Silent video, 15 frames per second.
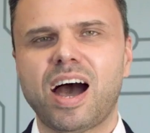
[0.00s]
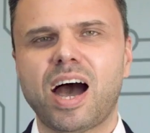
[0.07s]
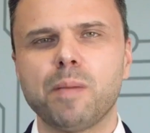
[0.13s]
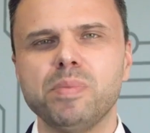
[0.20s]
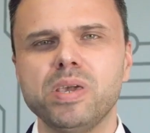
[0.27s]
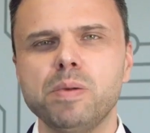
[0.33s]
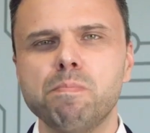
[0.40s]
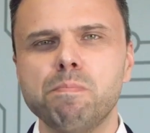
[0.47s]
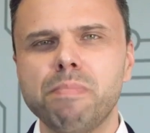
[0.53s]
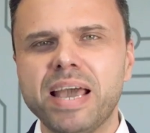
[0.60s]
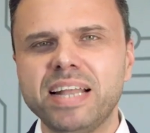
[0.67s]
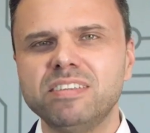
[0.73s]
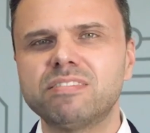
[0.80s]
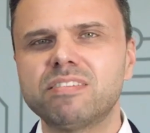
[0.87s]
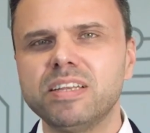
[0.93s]
I'm
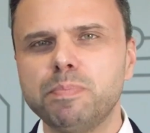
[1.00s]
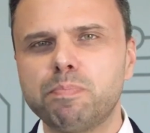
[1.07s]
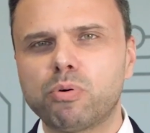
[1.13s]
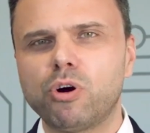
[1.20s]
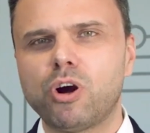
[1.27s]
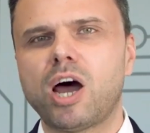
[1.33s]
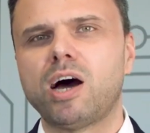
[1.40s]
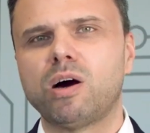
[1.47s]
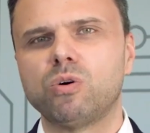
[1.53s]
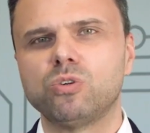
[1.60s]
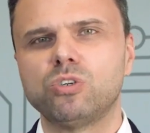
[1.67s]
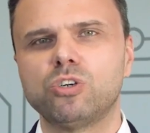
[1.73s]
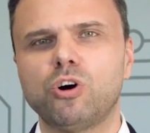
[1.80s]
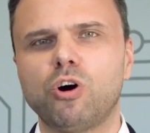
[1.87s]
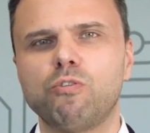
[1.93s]
immensely
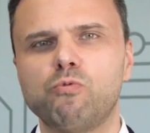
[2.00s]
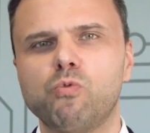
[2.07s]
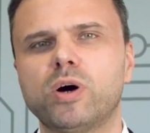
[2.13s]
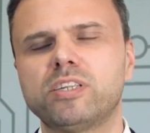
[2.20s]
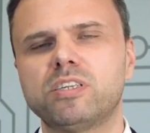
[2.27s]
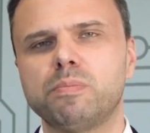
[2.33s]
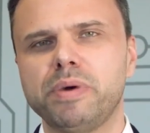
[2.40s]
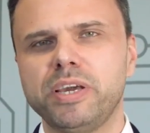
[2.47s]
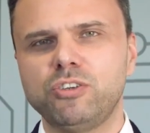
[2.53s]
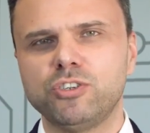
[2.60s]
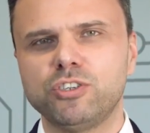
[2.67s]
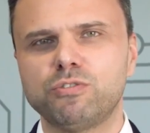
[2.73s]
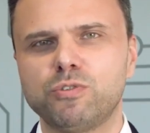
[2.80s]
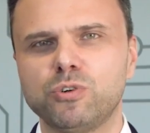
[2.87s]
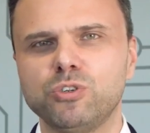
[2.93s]
proud of what the
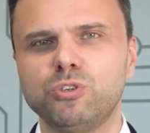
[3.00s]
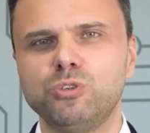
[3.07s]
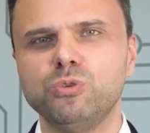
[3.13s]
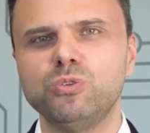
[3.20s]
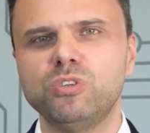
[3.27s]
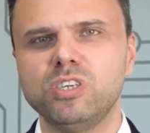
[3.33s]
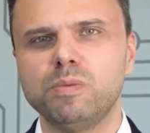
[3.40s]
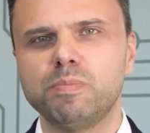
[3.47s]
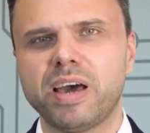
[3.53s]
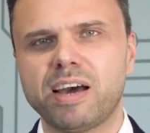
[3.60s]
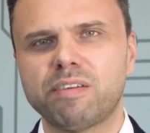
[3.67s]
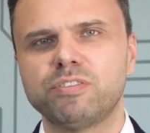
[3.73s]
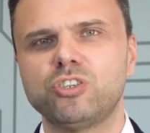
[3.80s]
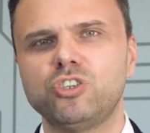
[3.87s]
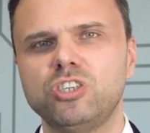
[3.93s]
Matrix 42 team
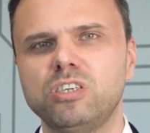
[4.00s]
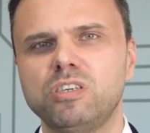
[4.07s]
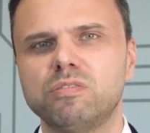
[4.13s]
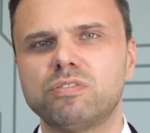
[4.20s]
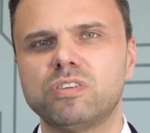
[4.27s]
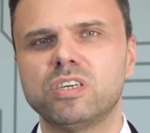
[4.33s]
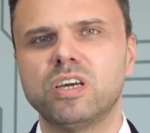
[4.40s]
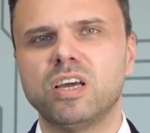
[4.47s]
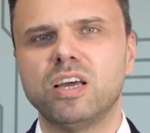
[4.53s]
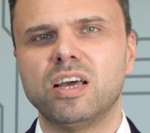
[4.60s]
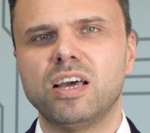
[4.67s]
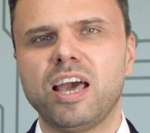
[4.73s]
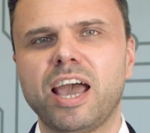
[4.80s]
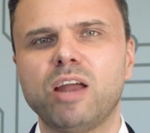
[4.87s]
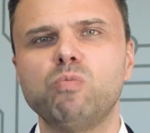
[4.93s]
have achieved
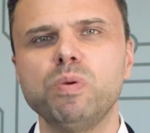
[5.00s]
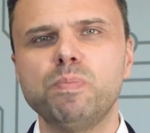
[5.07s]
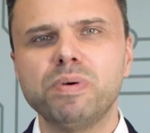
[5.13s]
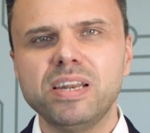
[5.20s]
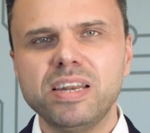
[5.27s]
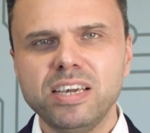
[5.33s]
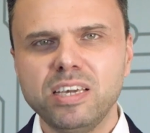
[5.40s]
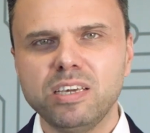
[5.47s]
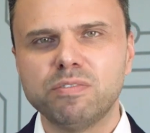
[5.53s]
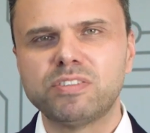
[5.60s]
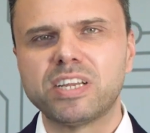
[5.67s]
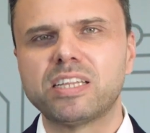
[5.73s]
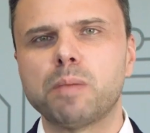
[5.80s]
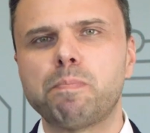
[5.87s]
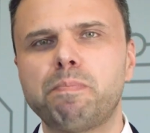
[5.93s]
and we
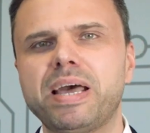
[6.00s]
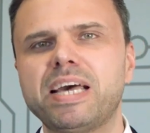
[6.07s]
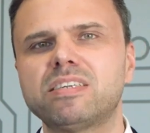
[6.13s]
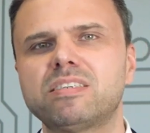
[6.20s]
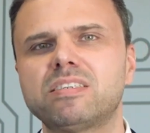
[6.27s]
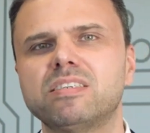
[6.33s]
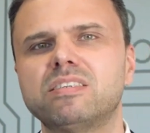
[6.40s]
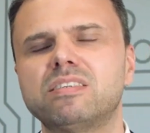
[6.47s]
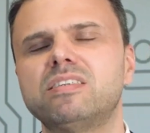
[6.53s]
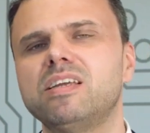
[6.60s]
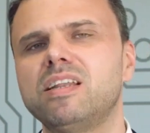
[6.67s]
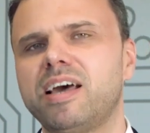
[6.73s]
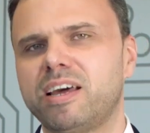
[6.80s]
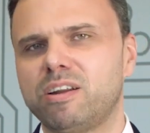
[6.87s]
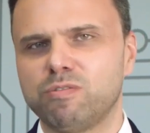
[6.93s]
believe that the best is
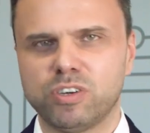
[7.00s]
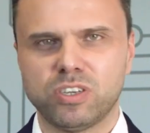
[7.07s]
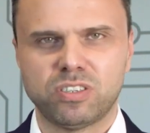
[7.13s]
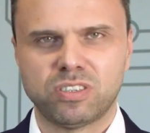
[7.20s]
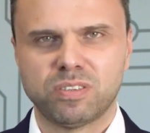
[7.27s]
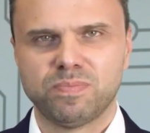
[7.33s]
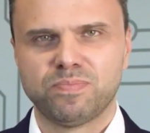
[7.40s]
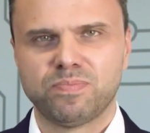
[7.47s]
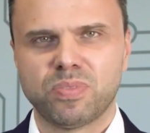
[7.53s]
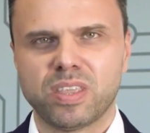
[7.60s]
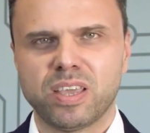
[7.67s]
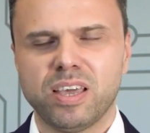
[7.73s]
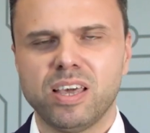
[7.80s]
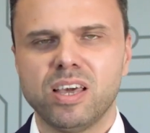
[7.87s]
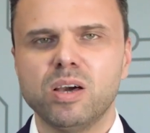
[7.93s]
still ahead of us.
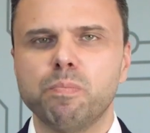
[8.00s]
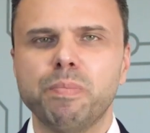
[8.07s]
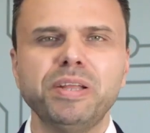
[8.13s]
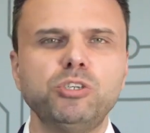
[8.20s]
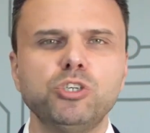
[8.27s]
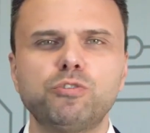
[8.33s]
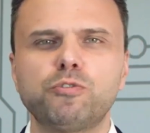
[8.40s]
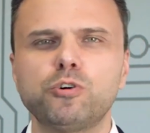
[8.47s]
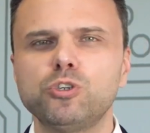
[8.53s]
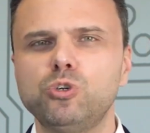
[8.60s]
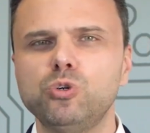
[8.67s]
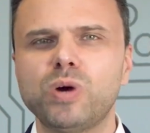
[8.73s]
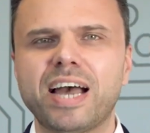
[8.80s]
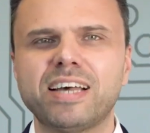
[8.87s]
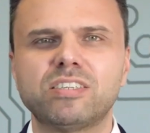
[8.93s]
Matrix
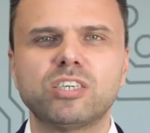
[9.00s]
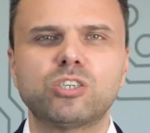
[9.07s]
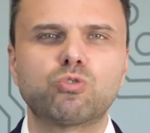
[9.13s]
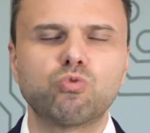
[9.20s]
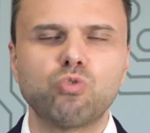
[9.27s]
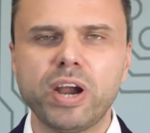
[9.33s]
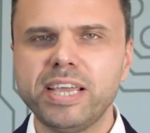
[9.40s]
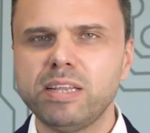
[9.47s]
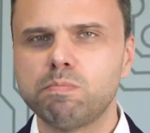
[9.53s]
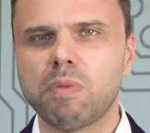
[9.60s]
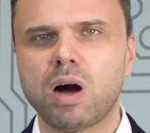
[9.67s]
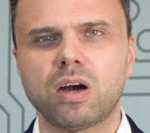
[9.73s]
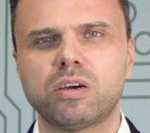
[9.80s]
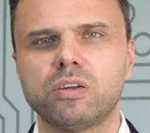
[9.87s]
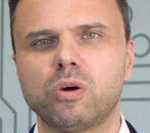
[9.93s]
42 has a great
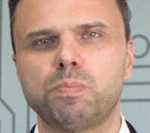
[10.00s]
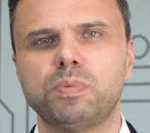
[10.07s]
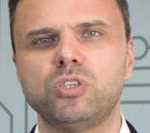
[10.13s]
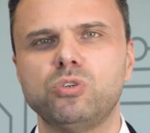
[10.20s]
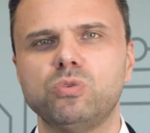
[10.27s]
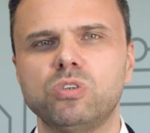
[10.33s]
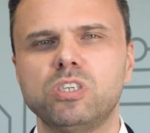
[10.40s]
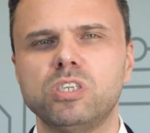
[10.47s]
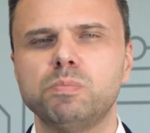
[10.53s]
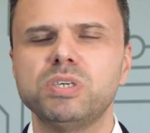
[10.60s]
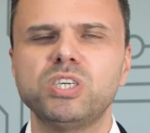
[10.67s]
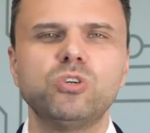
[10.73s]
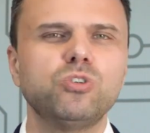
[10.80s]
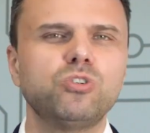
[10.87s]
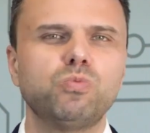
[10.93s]
market opportunity
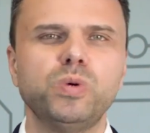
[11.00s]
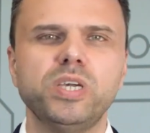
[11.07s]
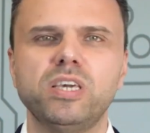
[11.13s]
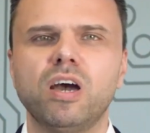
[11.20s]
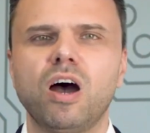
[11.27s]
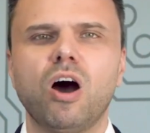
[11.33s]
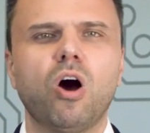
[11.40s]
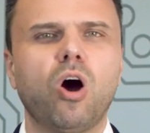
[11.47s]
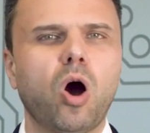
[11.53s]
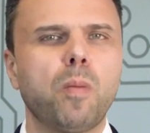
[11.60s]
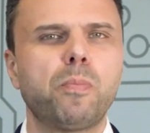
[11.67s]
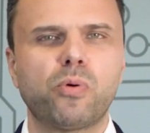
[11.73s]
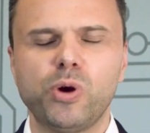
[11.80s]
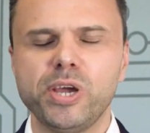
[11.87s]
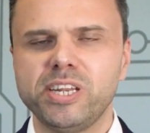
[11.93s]
because we
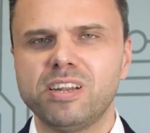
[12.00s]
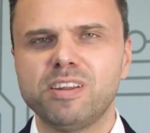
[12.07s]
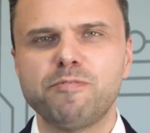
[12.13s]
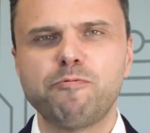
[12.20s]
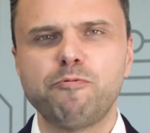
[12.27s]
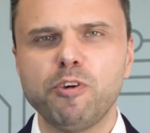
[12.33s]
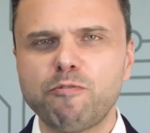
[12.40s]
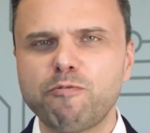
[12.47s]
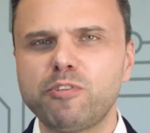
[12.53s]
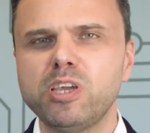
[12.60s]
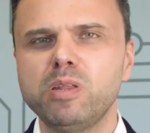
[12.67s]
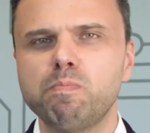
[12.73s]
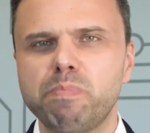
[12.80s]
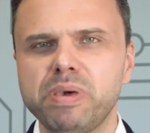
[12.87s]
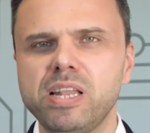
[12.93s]
operate in a
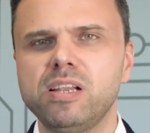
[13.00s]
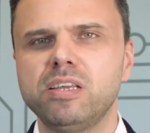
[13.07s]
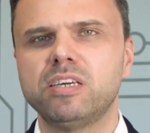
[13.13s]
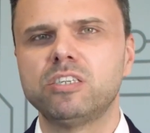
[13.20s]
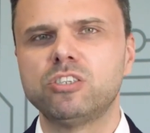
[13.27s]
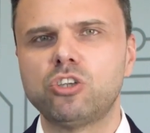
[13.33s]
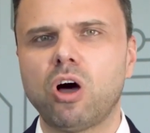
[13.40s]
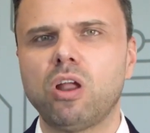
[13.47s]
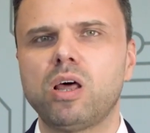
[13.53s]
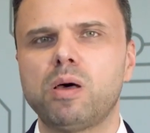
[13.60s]
$15 billion